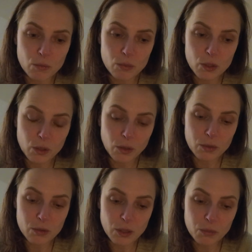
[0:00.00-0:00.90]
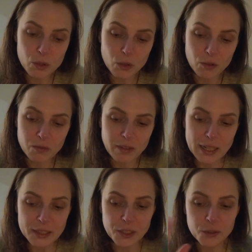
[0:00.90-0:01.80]
sort of
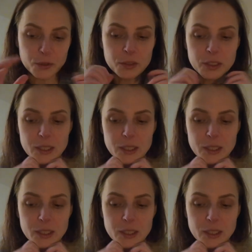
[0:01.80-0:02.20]
value.